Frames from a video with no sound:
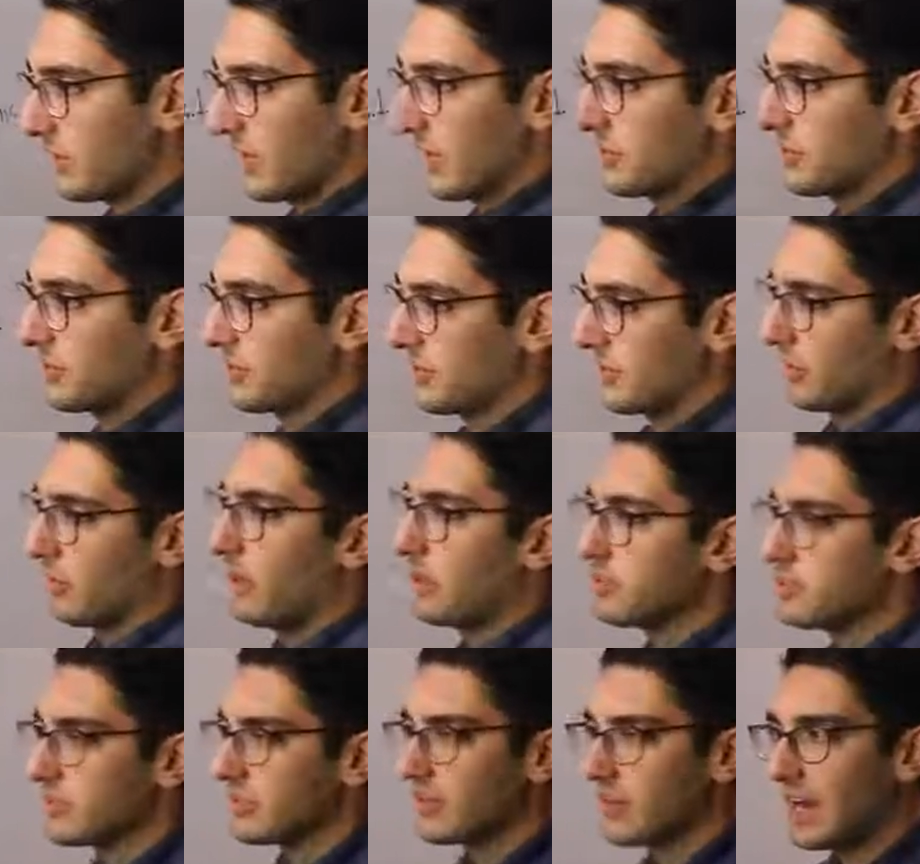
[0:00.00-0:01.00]
credentials did the
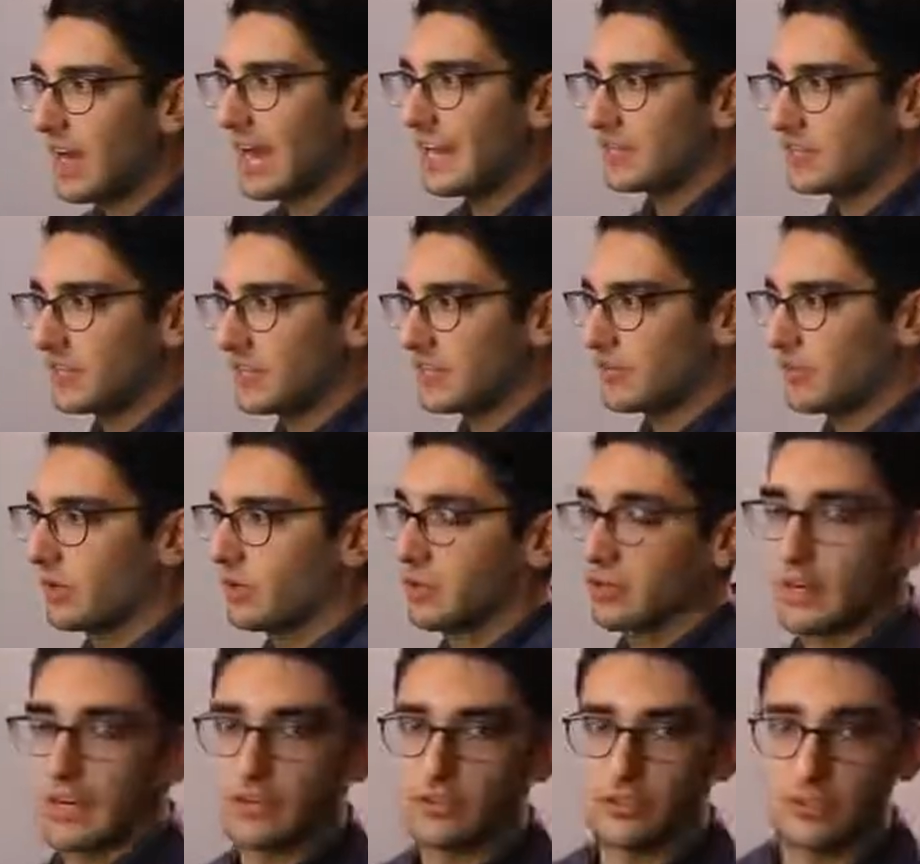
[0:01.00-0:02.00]
web server access, what
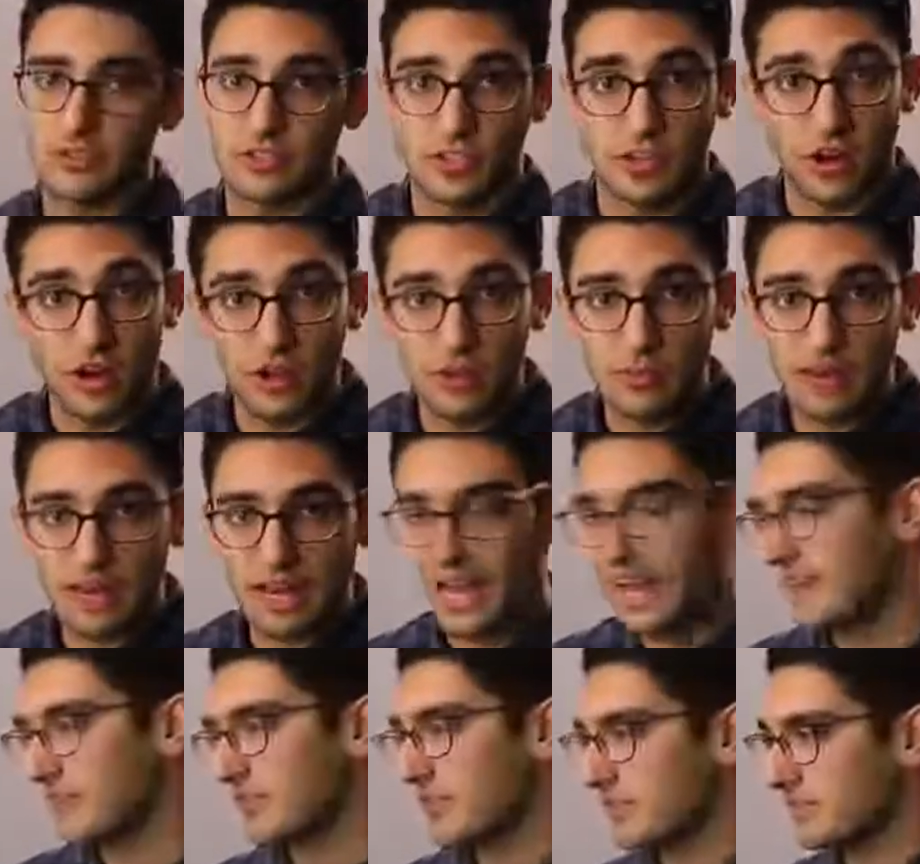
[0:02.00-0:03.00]
credentials did Armon
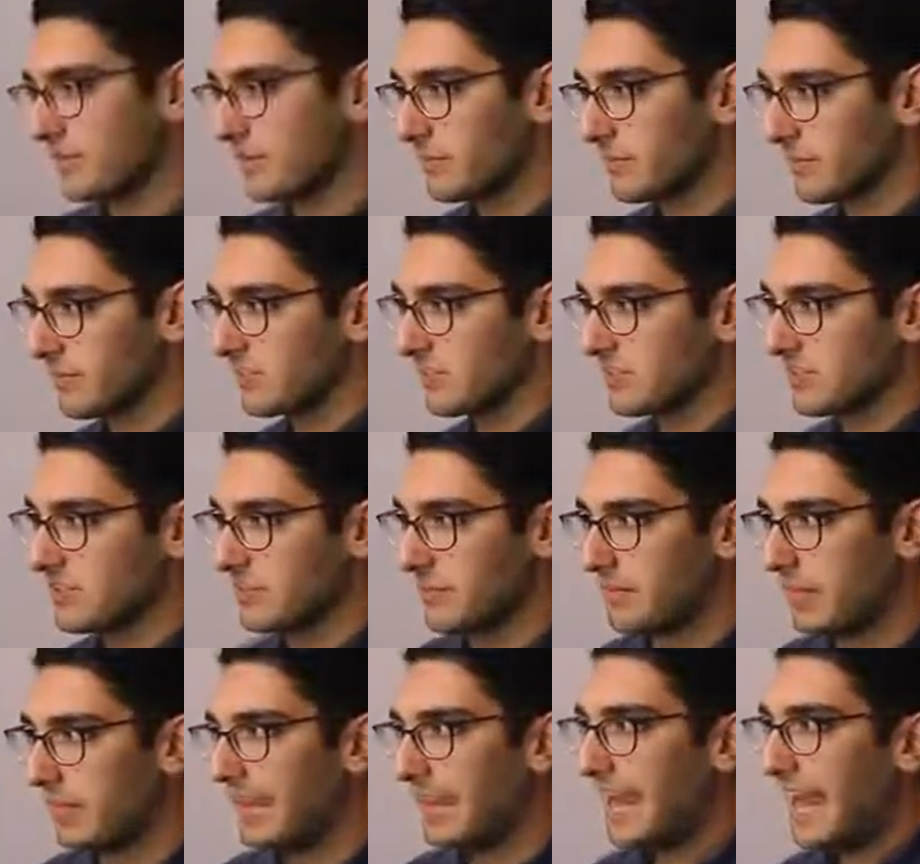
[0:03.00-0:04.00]
access from the
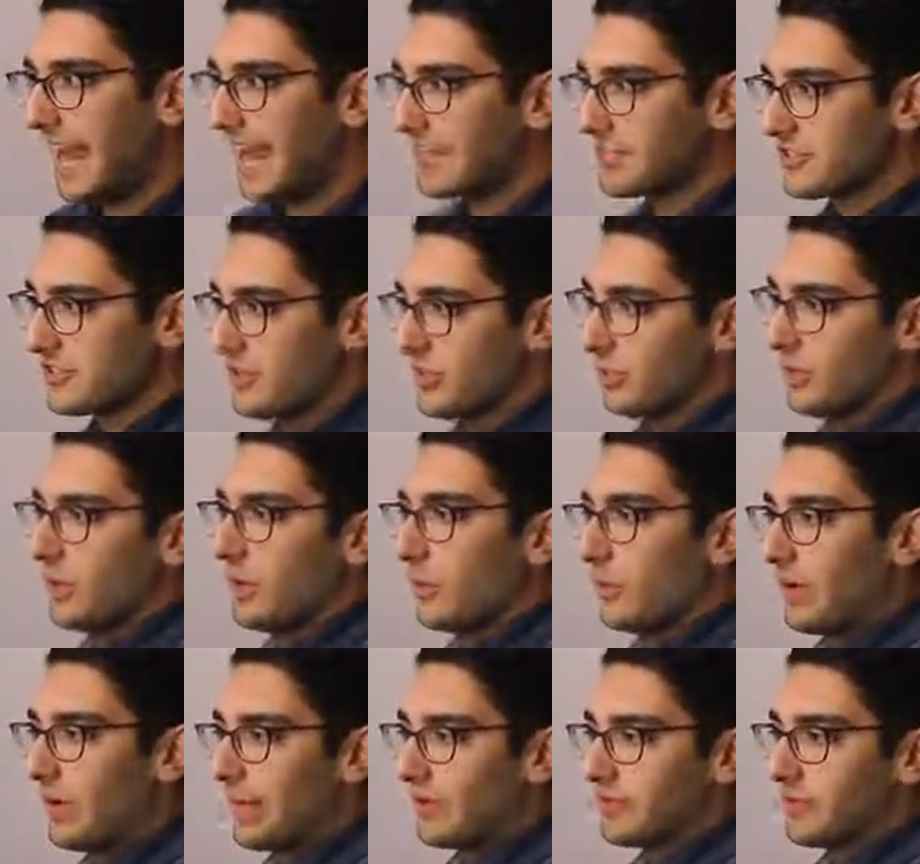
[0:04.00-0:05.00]
system. And so
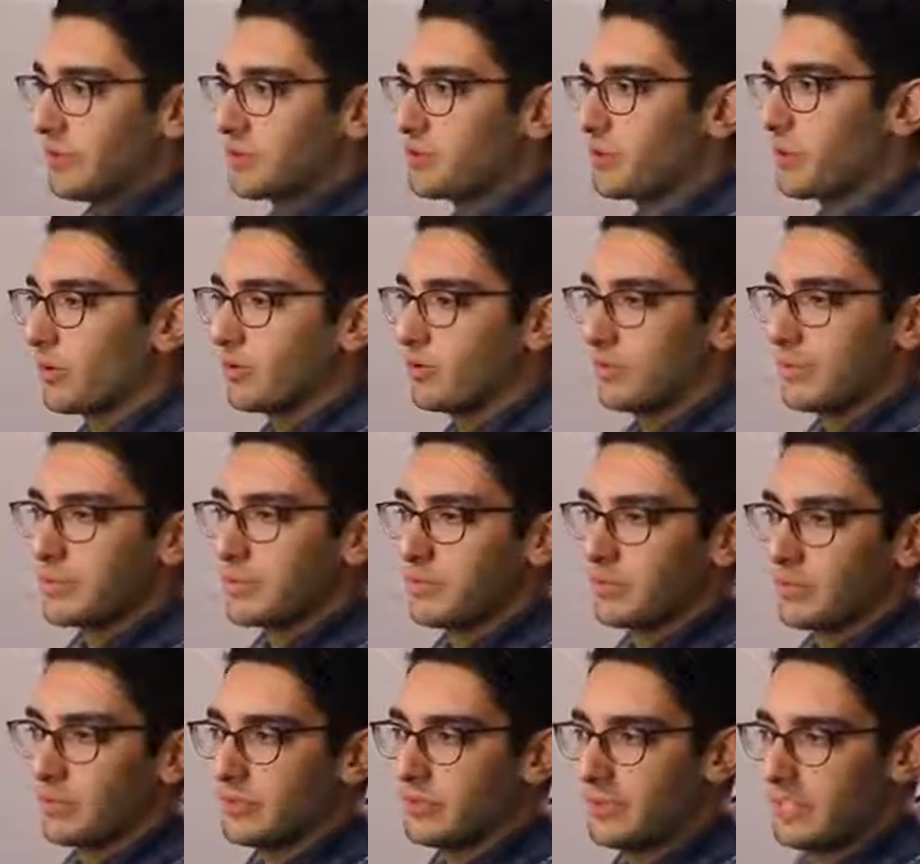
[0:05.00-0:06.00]
we have much more
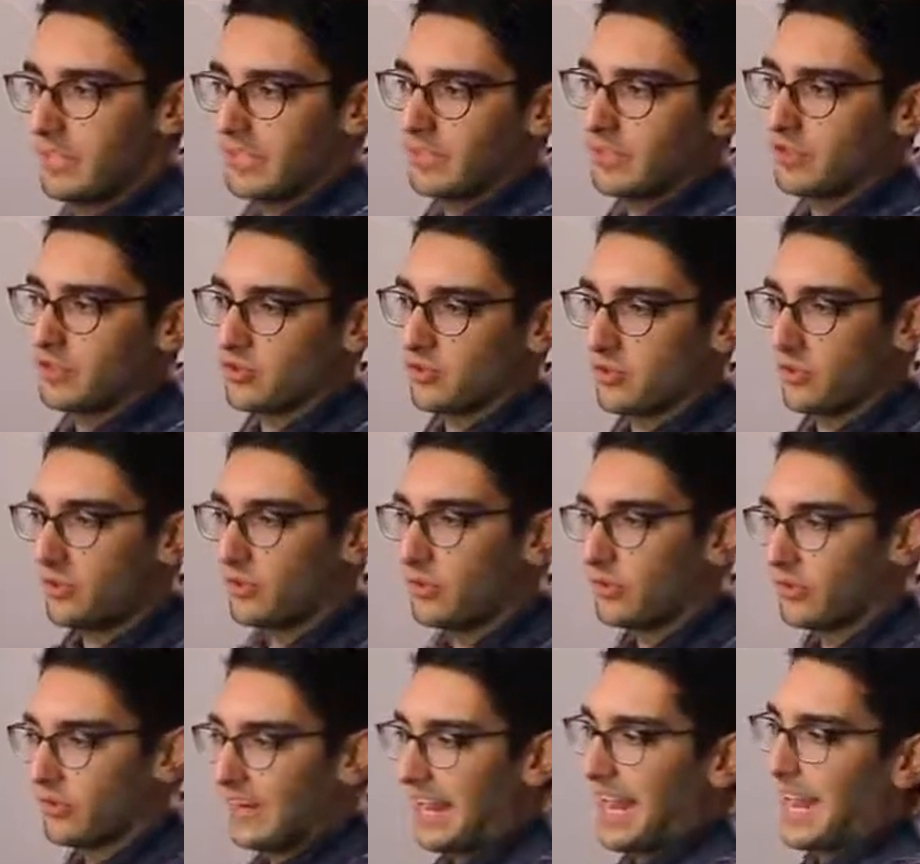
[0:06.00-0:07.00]
visibility and control
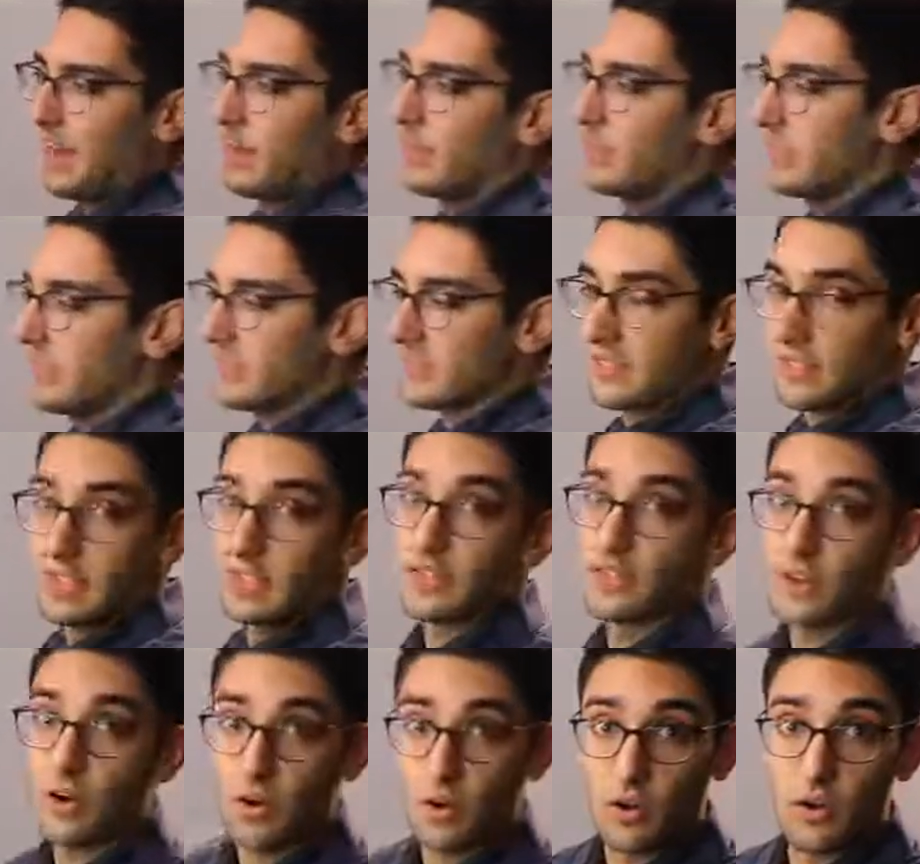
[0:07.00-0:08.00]
over how these
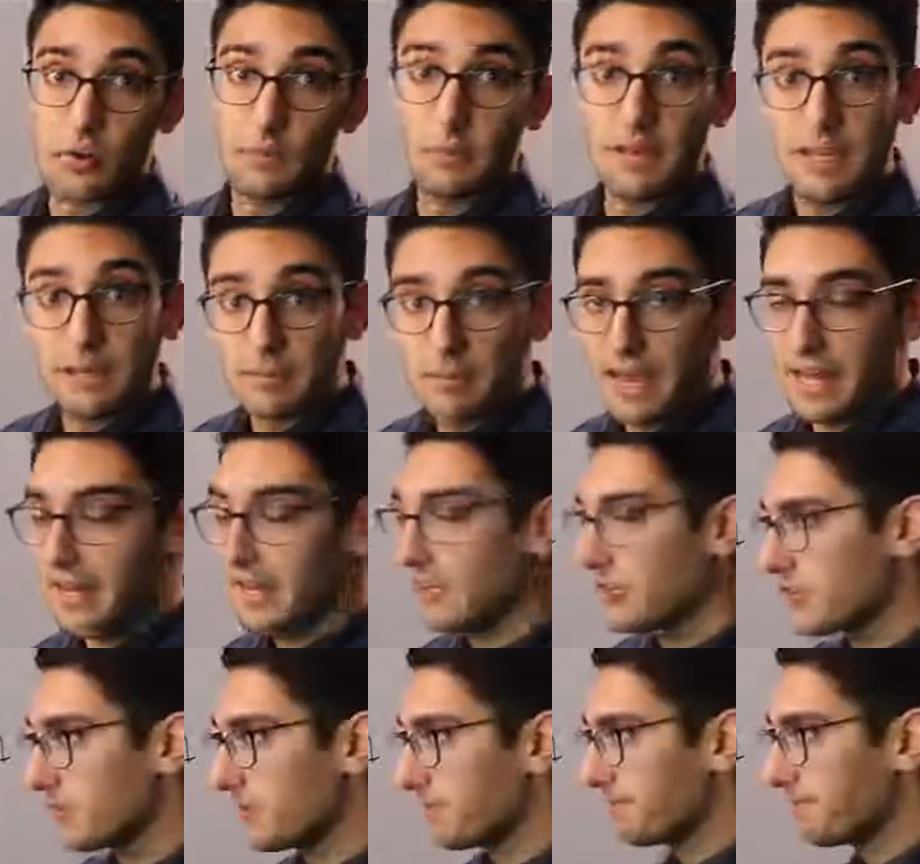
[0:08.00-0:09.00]
things are all being
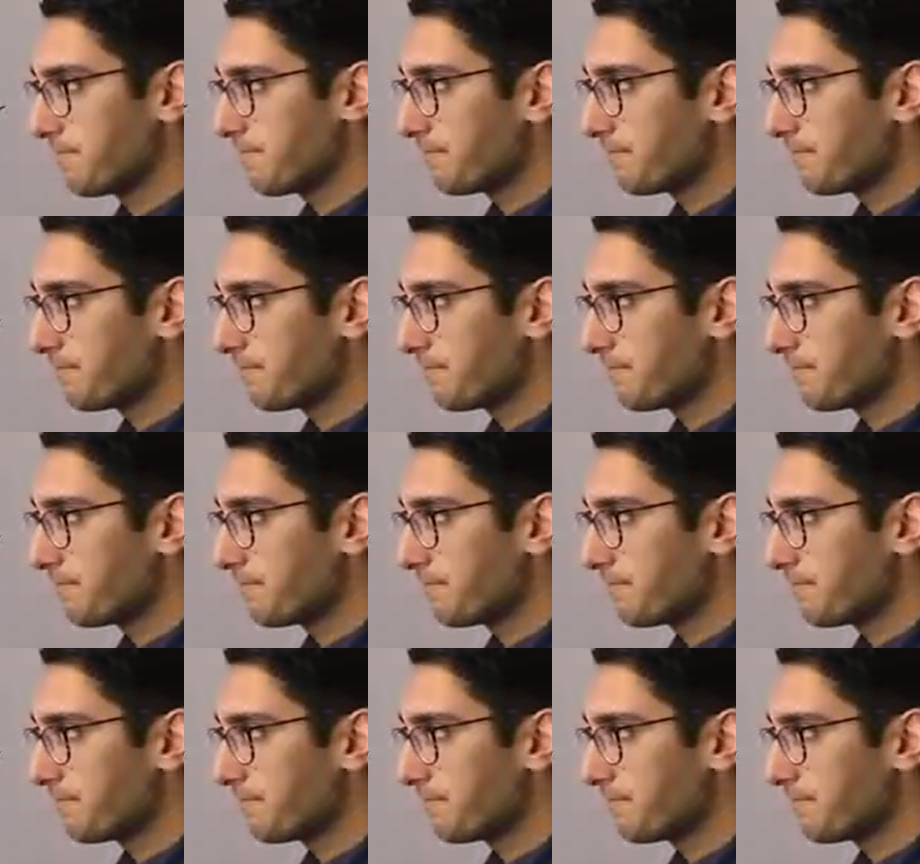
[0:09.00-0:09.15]
managed.